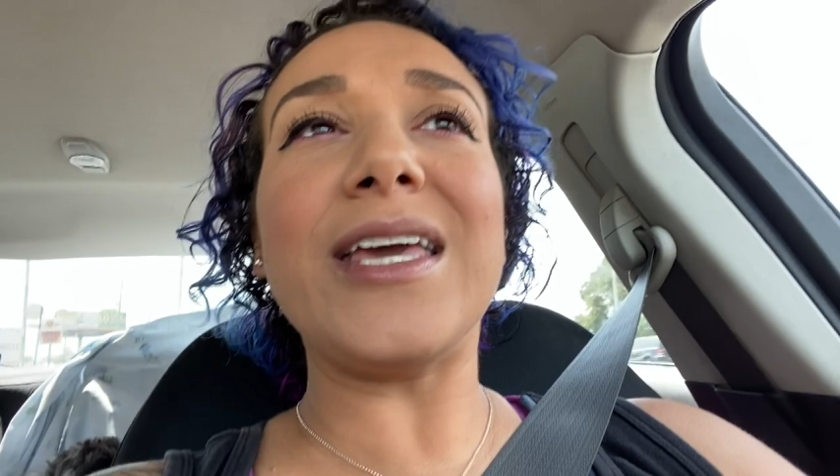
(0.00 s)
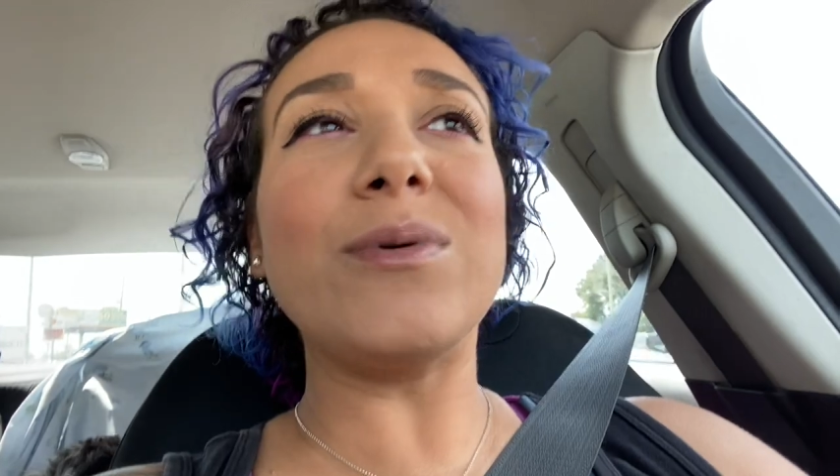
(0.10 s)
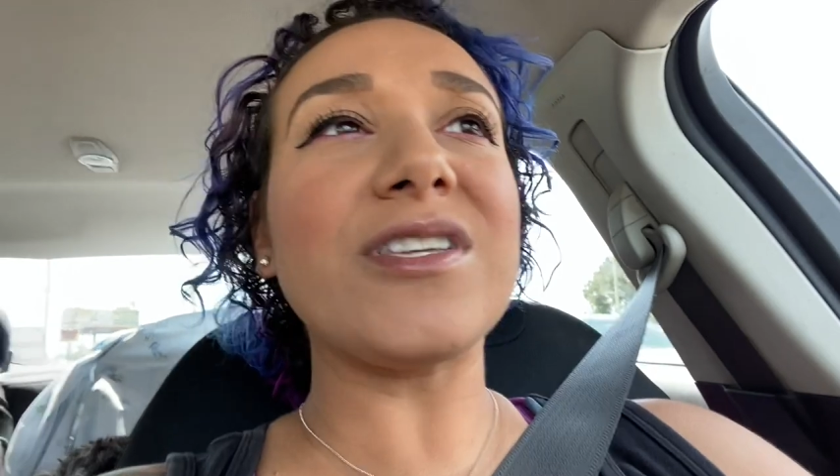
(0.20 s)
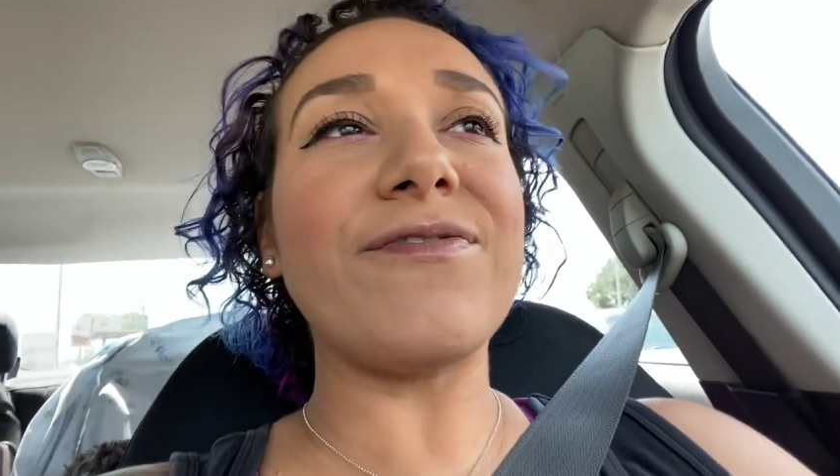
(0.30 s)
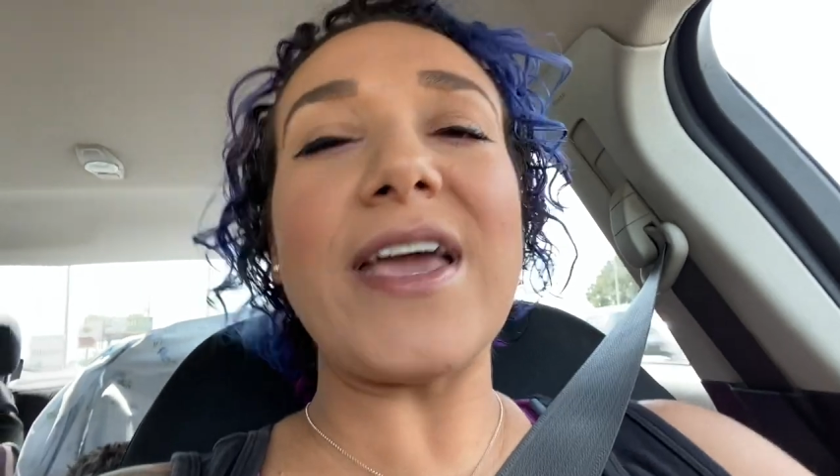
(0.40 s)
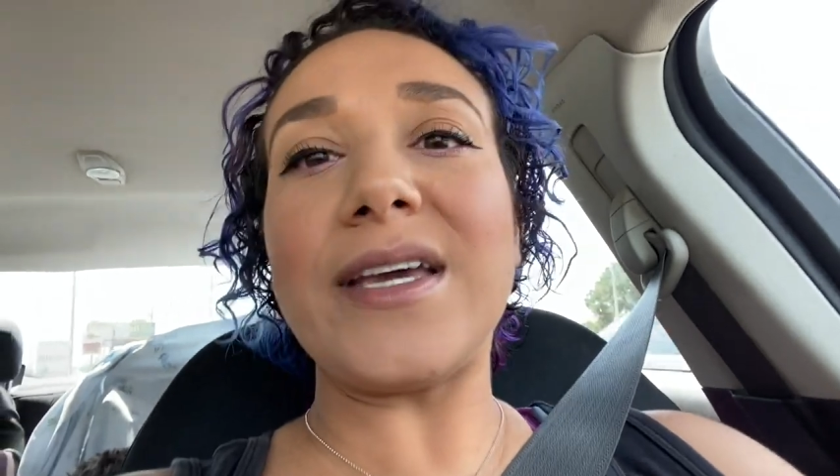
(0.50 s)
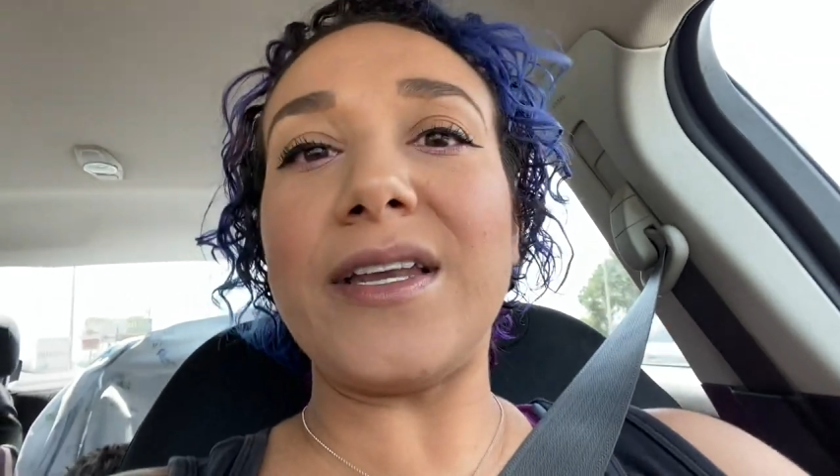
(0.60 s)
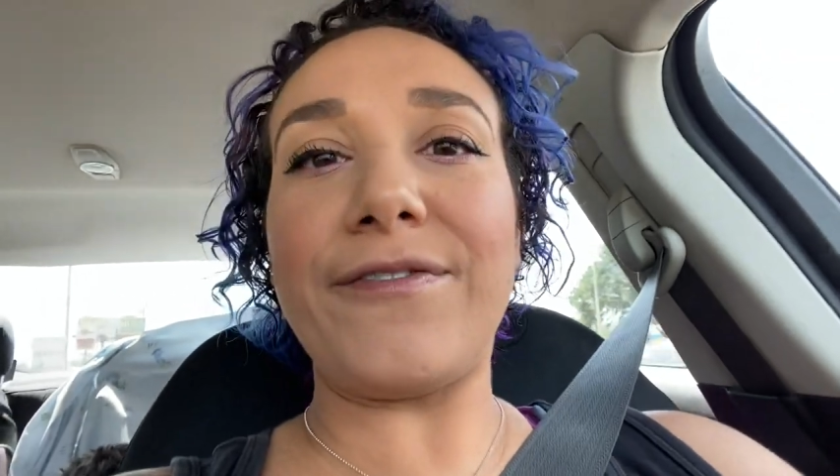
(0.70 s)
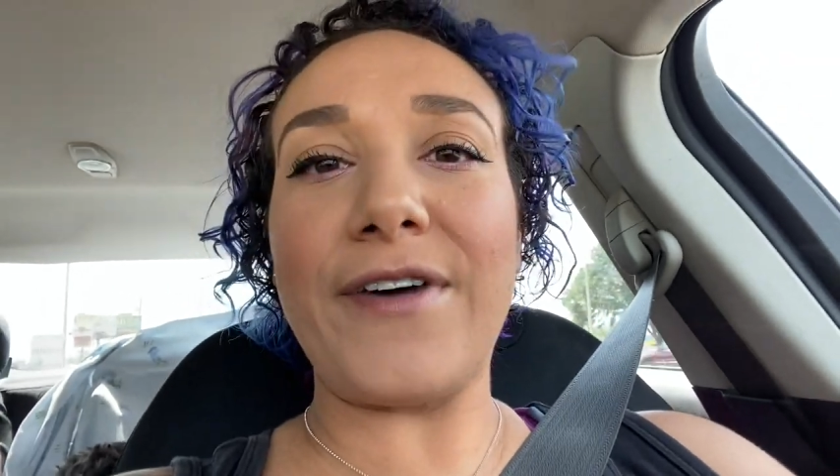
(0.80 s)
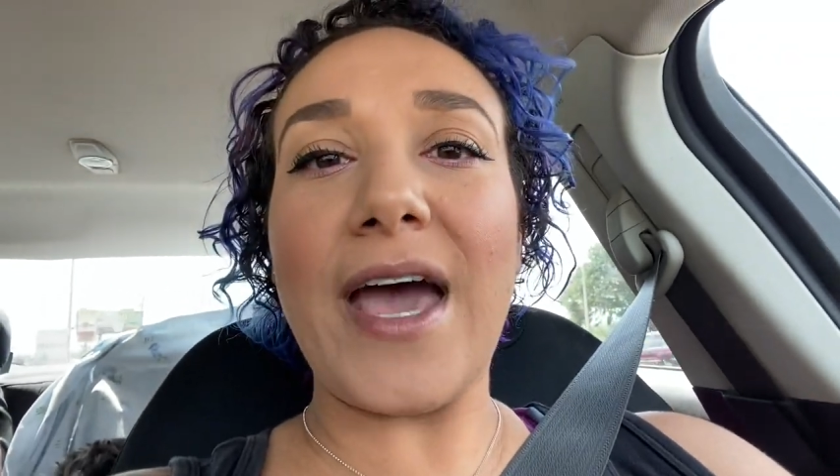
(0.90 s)
was faking
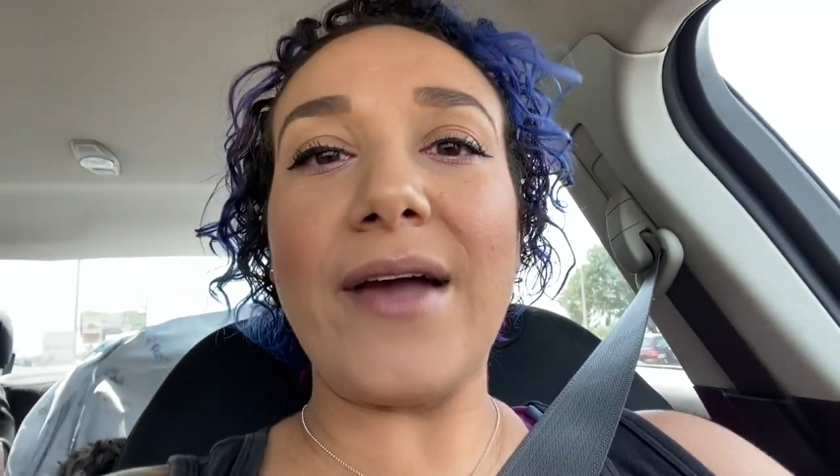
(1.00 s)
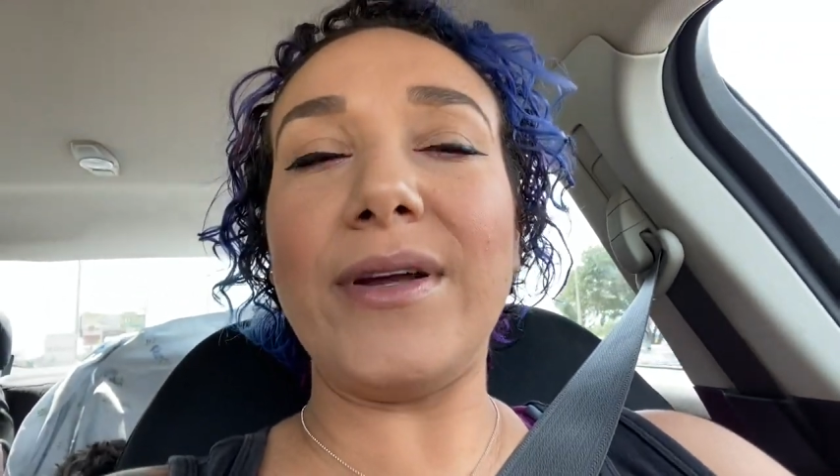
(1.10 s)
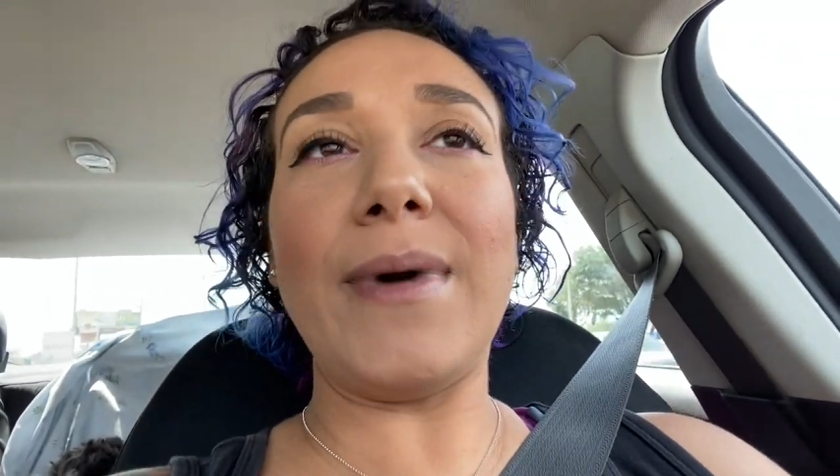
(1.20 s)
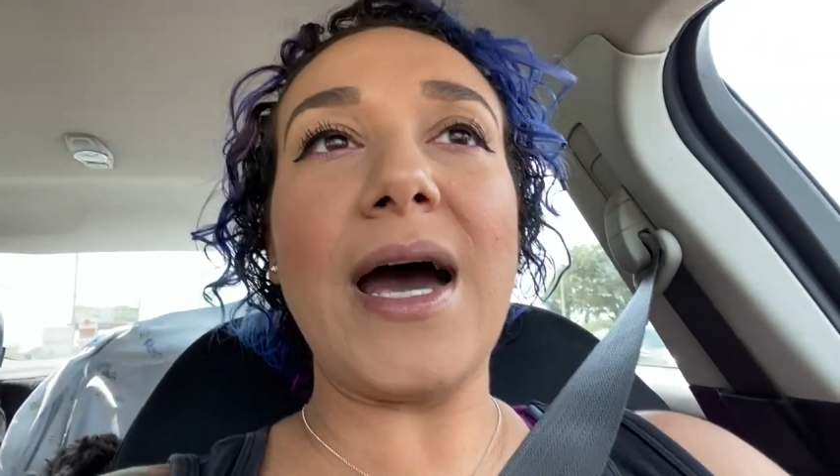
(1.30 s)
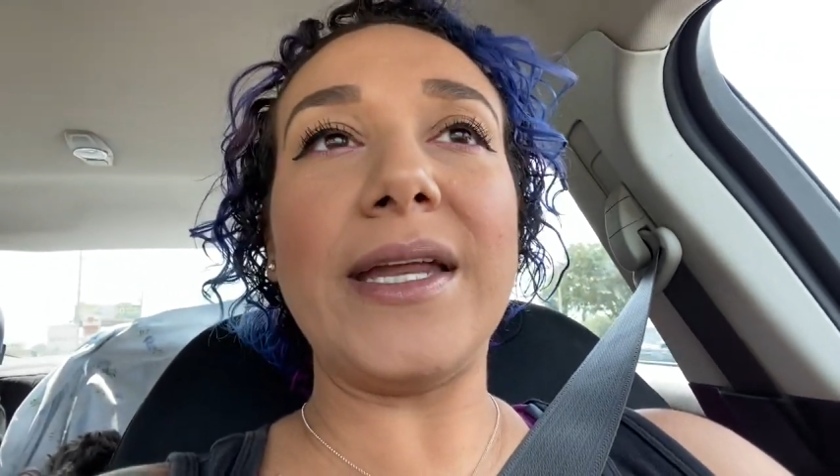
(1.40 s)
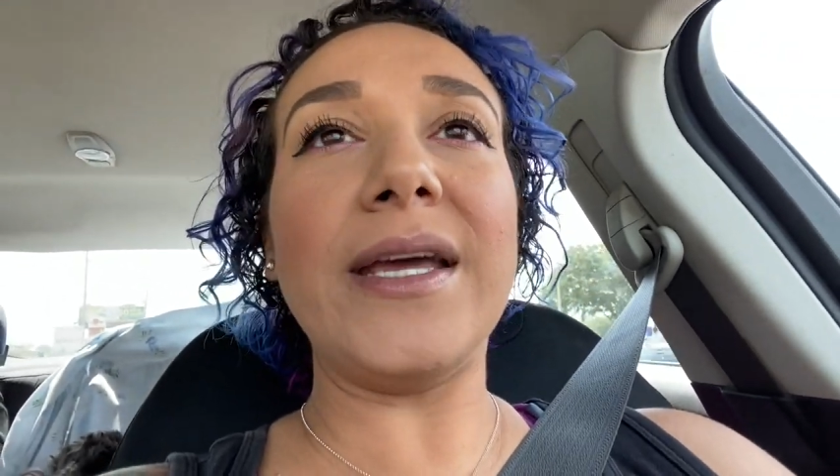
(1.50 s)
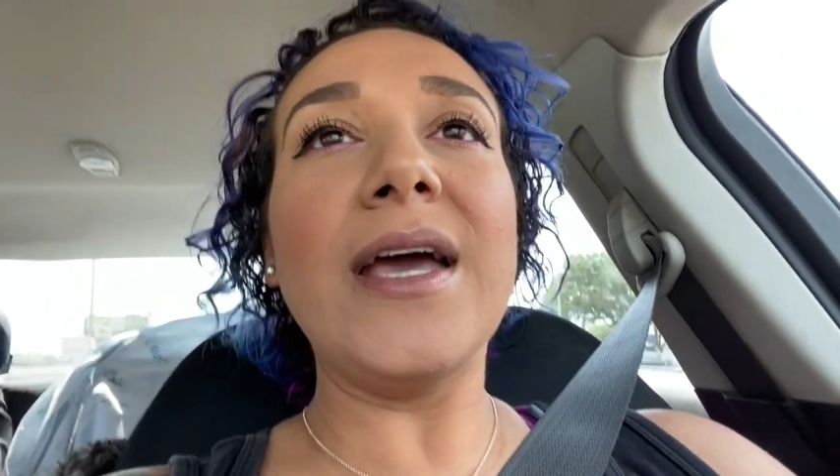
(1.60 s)
it for everybody